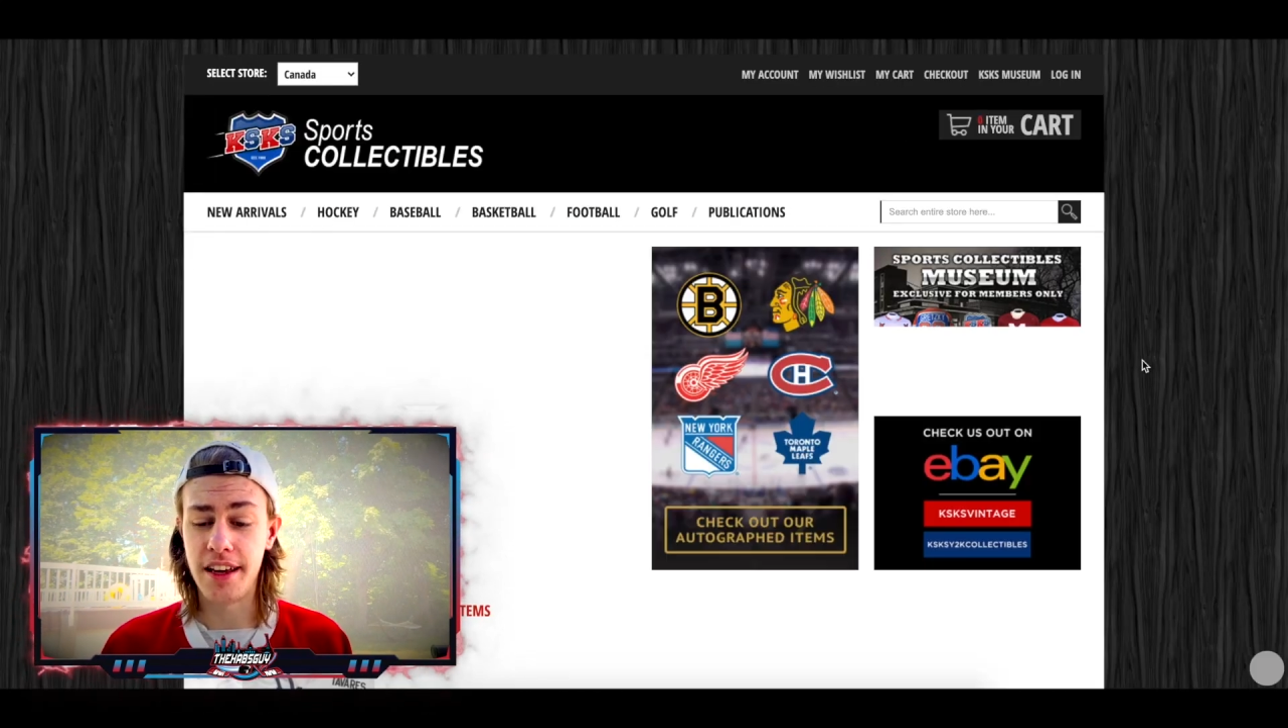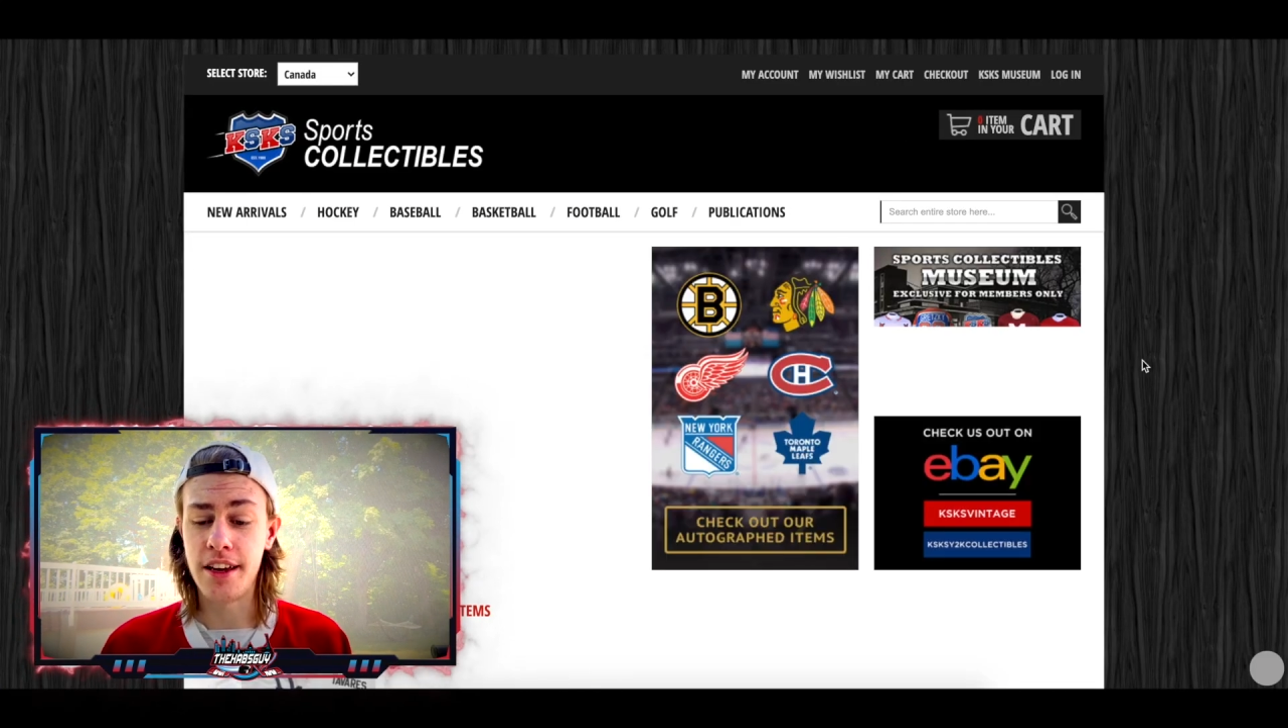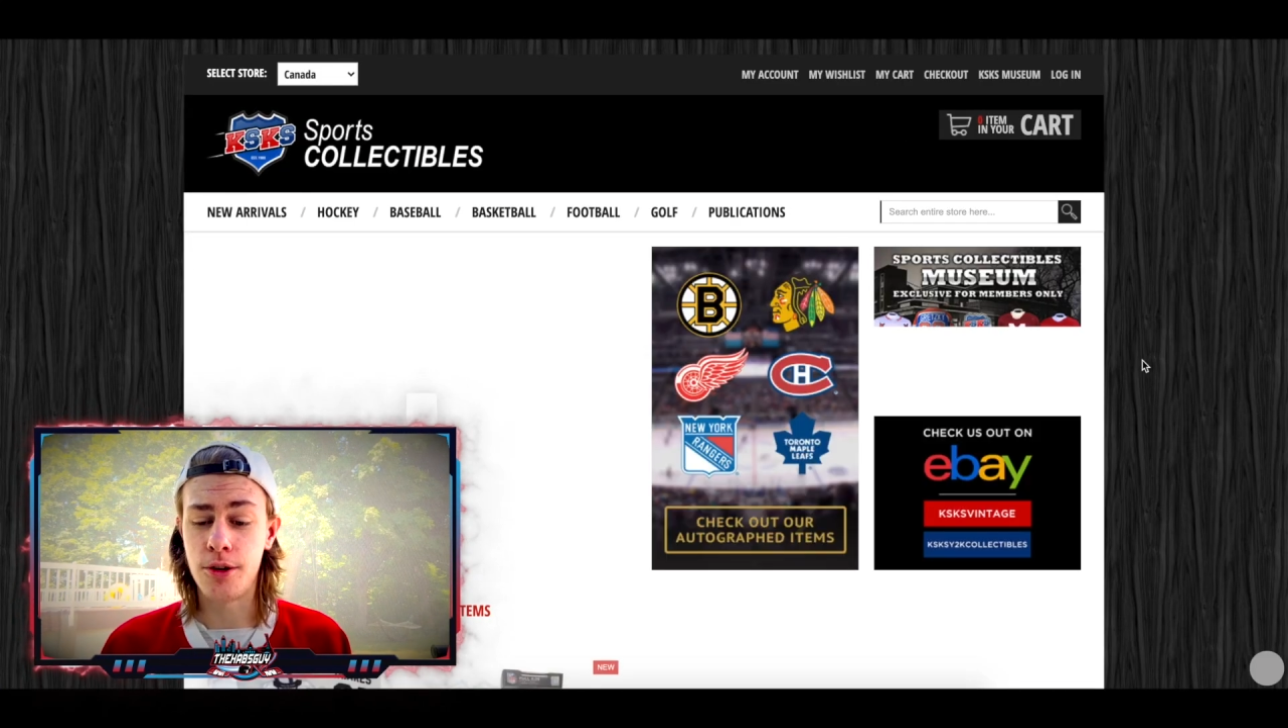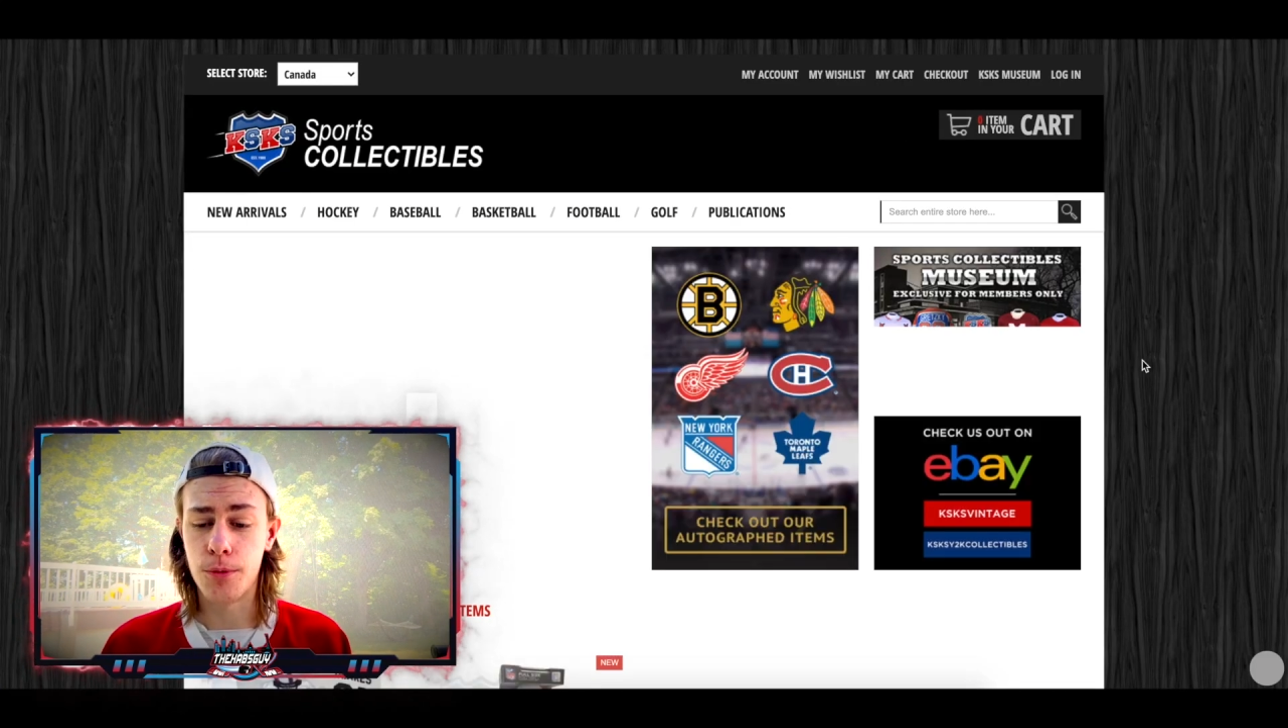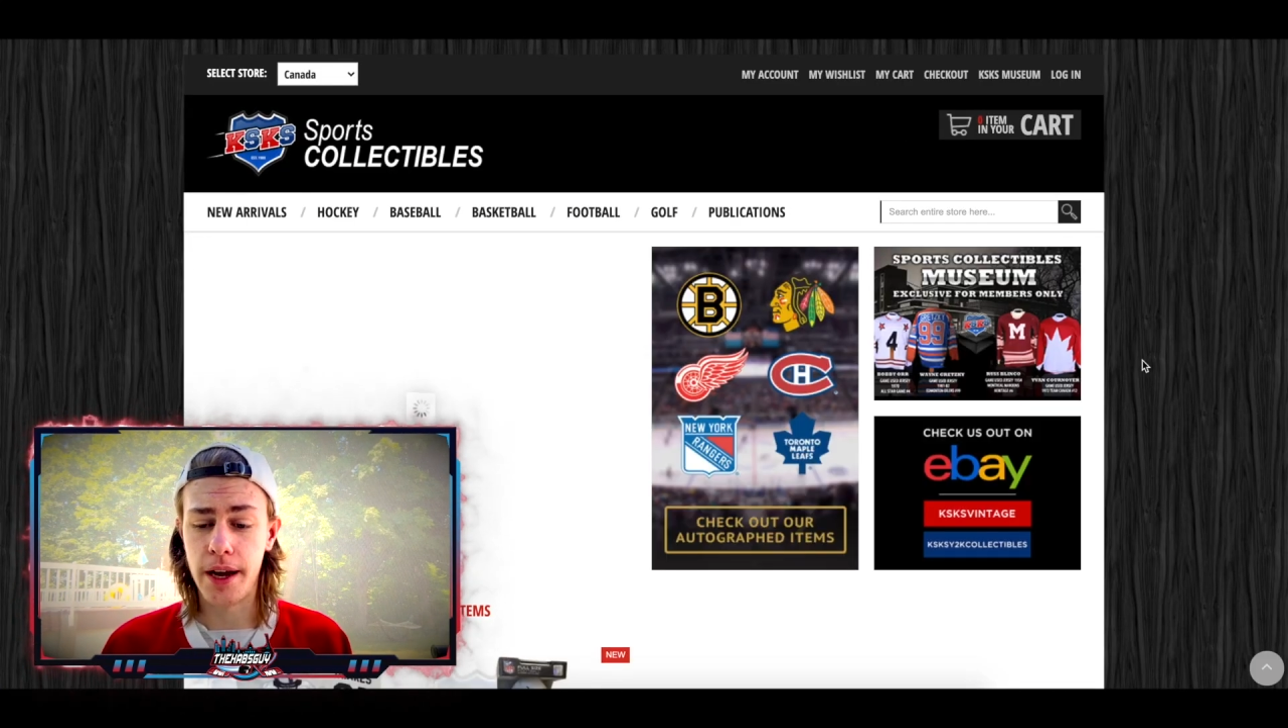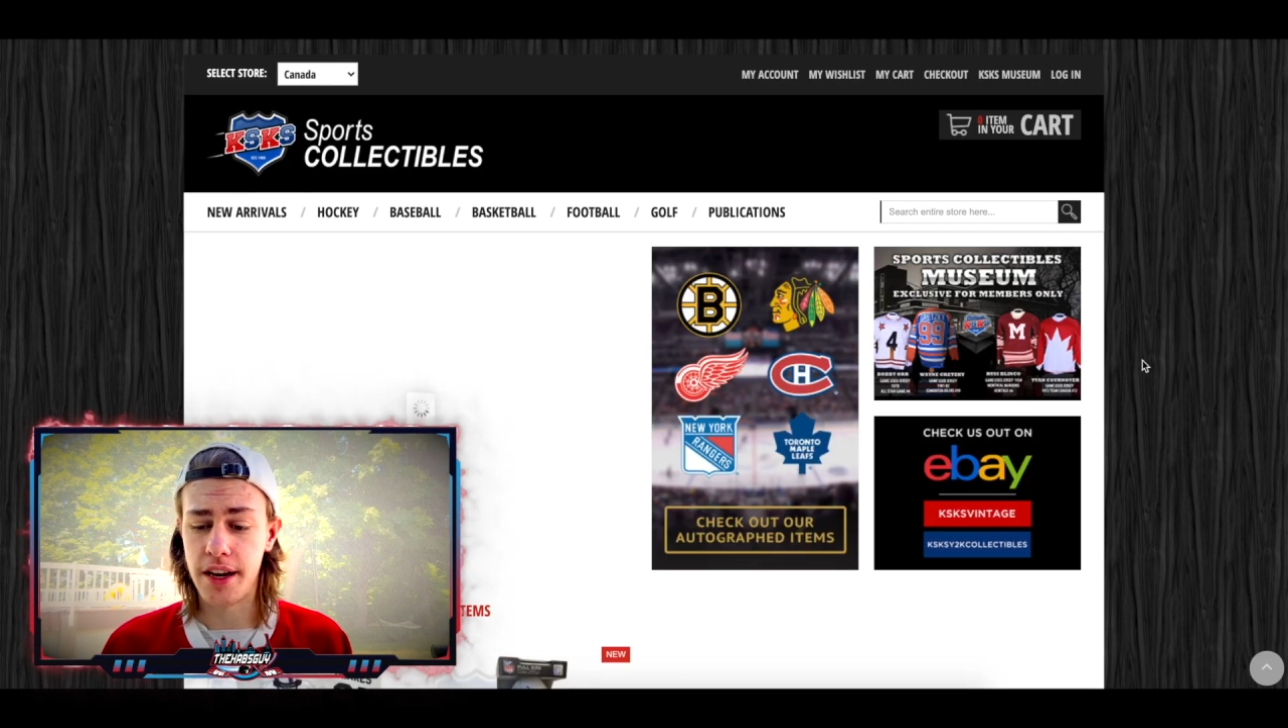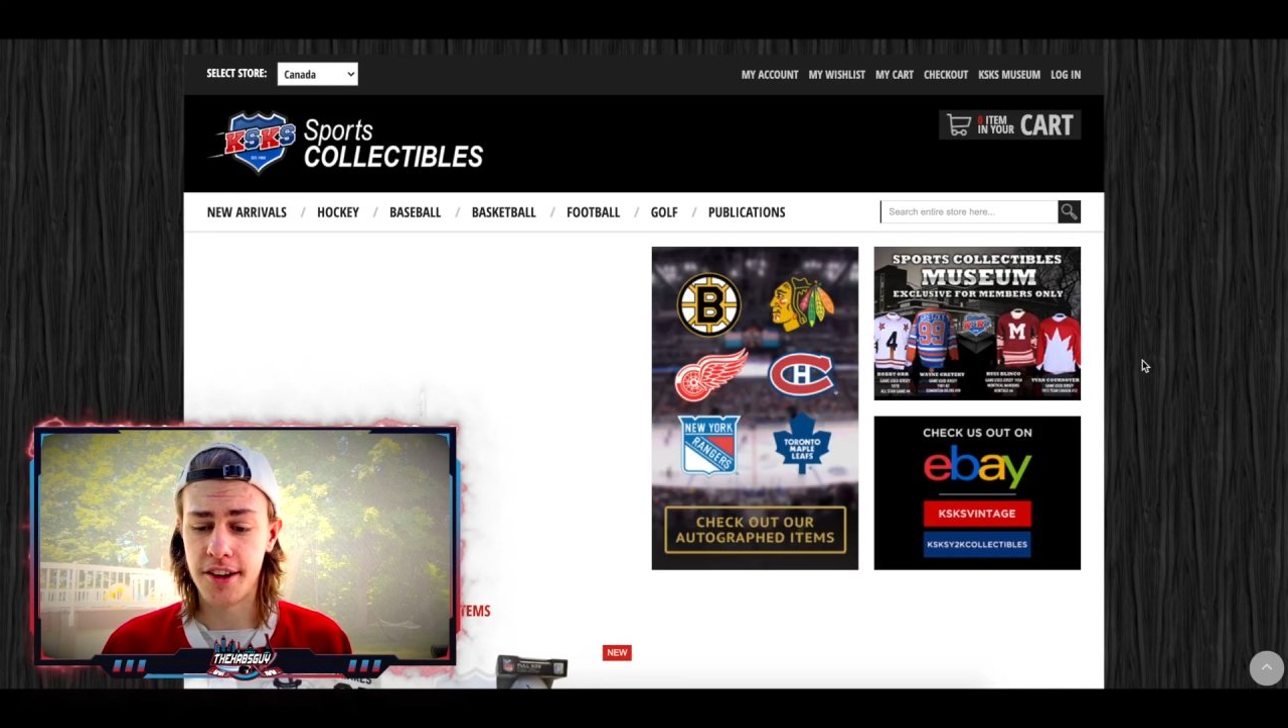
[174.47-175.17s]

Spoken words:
a great